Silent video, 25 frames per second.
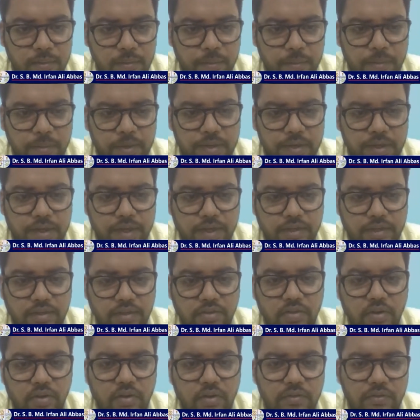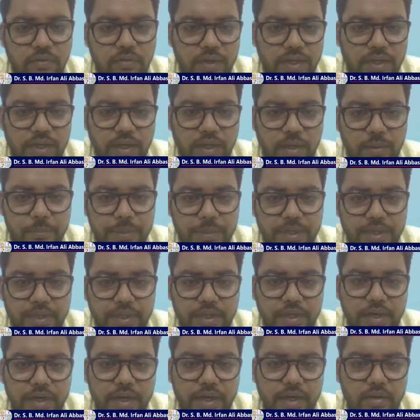in case a software
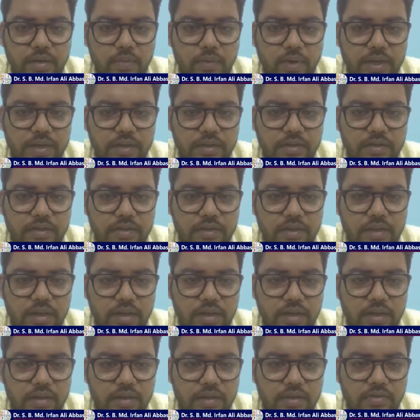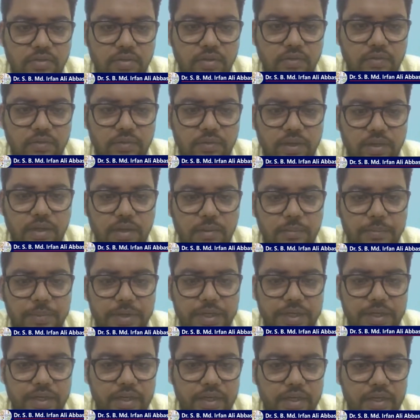company acquires another software
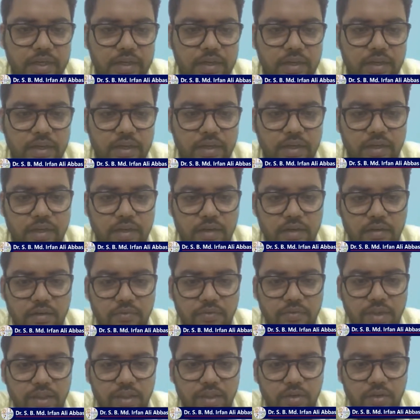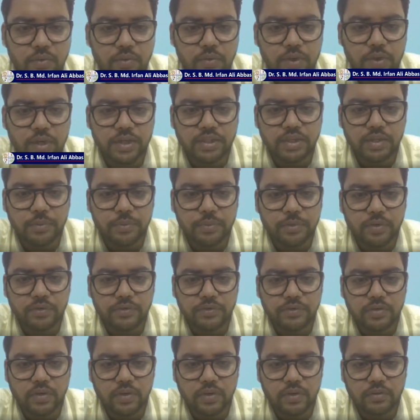company, will the ownership of
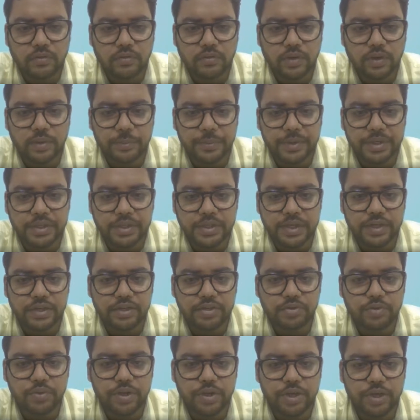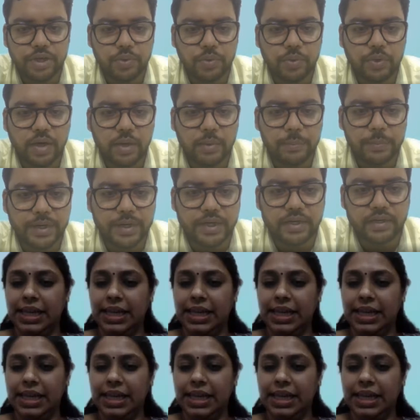software be changed to a new company?